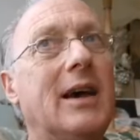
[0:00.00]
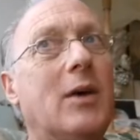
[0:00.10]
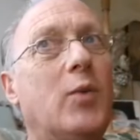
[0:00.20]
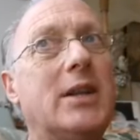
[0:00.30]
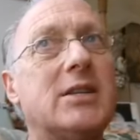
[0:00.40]

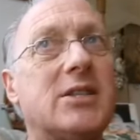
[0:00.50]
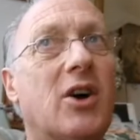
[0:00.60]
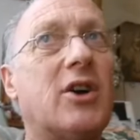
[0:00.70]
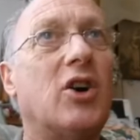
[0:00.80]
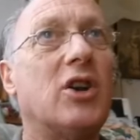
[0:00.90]
And when
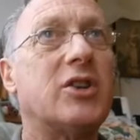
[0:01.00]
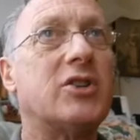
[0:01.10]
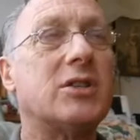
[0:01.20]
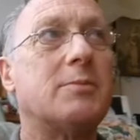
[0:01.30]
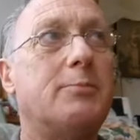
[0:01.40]

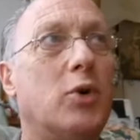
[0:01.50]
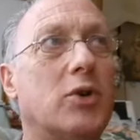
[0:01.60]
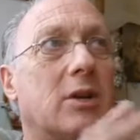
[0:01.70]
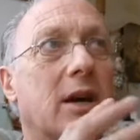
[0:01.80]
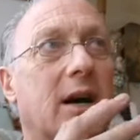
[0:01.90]
psychologists
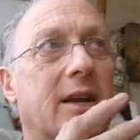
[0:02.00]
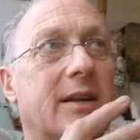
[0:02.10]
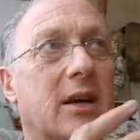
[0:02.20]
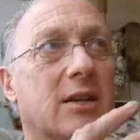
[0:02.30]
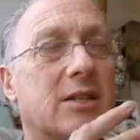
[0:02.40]
put
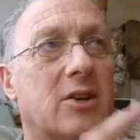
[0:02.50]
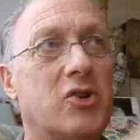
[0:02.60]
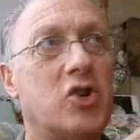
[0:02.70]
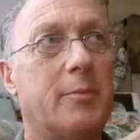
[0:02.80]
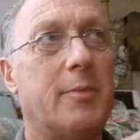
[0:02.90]

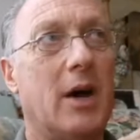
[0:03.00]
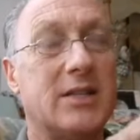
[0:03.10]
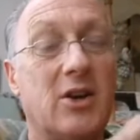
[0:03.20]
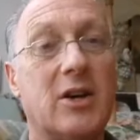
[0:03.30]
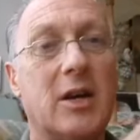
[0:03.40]
a
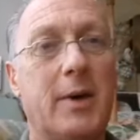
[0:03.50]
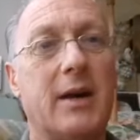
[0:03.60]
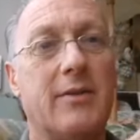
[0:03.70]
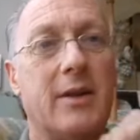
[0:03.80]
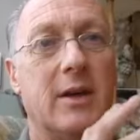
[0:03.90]

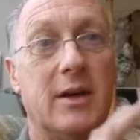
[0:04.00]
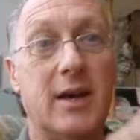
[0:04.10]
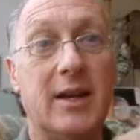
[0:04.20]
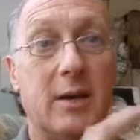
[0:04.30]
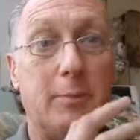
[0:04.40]
psychopath
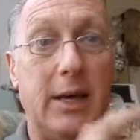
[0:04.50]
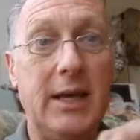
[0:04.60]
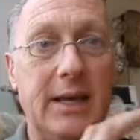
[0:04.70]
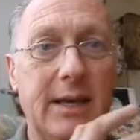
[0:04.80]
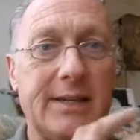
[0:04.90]
in a
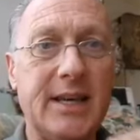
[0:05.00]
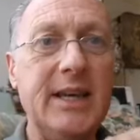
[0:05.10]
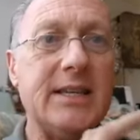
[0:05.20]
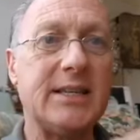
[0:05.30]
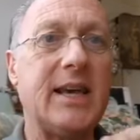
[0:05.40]
PET
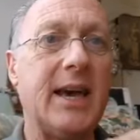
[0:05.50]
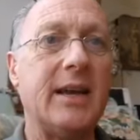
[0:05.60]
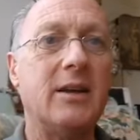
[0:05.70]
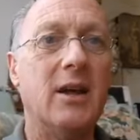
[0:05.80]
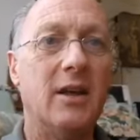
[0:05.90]

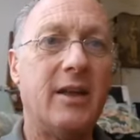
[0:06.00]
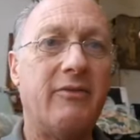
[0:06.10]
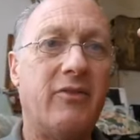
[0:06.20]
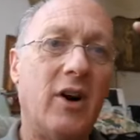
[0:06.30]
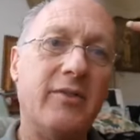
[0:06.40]
scan, they
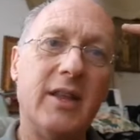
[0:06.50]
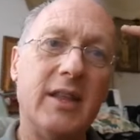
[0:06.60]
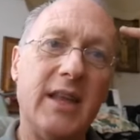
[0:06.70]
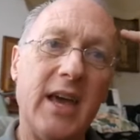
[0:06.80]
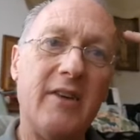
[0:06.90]
find
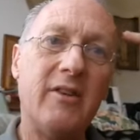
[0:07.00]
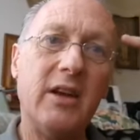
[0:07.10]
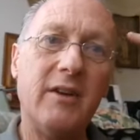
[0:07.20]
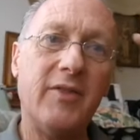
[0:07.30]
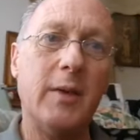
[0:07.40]
that the
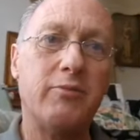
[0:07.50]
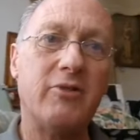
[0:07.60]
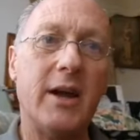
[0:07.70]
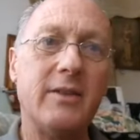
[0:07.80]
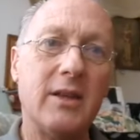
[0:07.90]
area of the
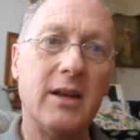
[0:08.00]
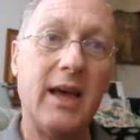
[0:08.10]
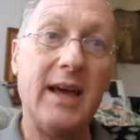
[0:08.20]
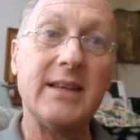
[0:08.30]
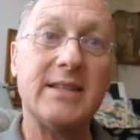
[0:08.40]
brain that
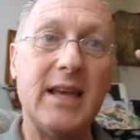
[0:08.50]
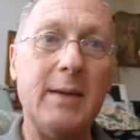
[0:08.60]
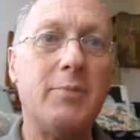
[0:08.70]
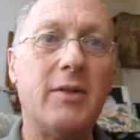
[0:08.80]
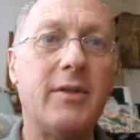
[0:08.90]
has
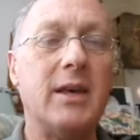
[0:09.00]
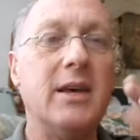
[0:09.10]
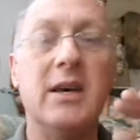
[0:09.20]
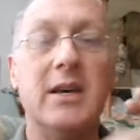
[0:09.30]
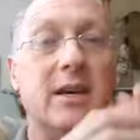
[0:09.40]

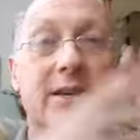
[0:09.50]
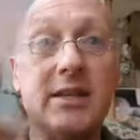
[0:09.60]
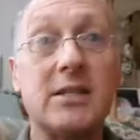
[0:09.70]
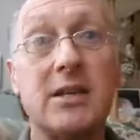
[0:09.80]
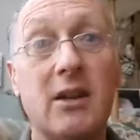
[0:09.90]
empathy, it
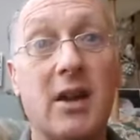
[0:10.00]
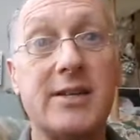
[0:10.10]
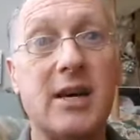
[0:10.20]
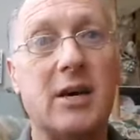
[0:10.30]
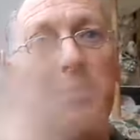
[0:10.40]
doesn't
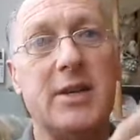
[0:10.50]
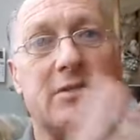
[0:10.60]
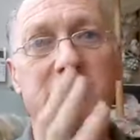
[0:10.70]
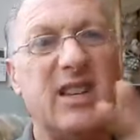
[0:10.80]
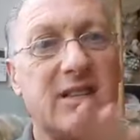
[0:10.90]
light up.
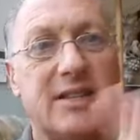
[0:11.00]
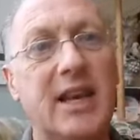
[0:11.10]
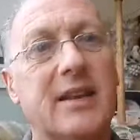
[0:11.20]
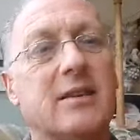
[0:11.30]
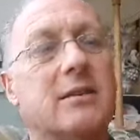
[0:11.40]
It's
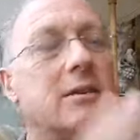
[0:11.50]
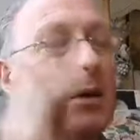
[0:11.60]
dead.